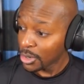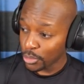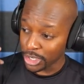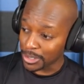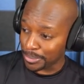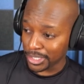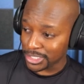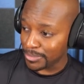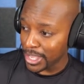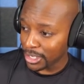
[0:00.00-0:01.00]
We're going to pick
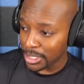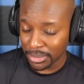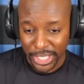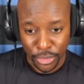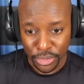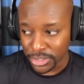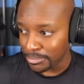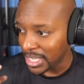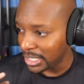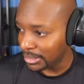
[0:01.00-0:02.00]
this back up later,
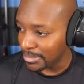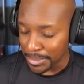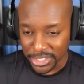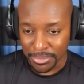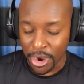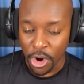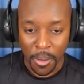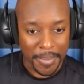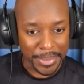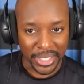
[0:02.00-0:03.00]
maybe tomorrow,
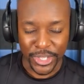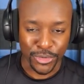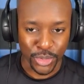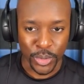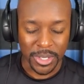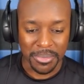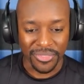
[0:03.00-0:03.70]
maybe later in the week.